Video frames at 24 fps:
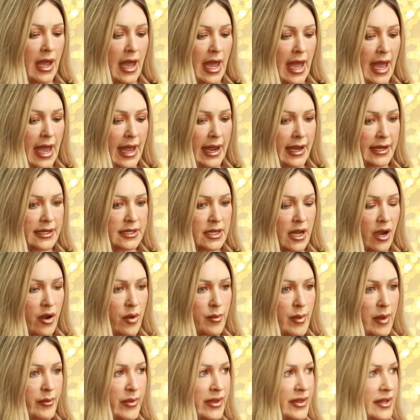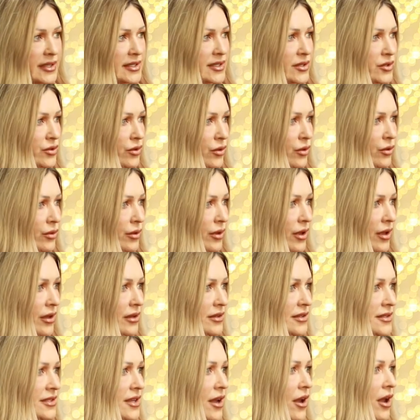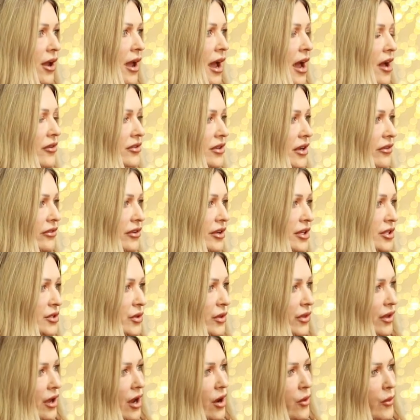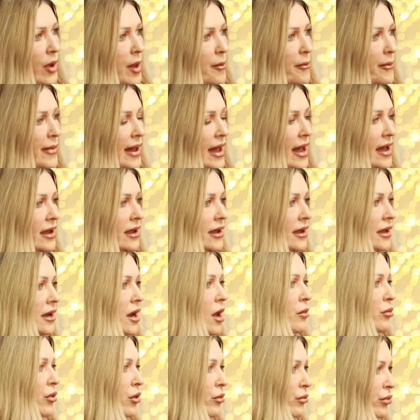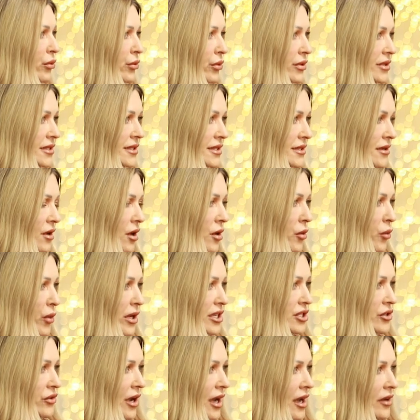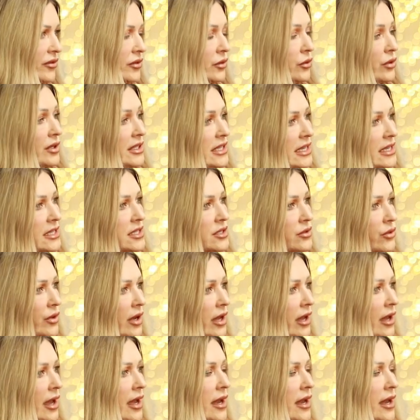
And I remember the stall. So after I finished with her, I went back and I bought books on witchcraft, looked into it,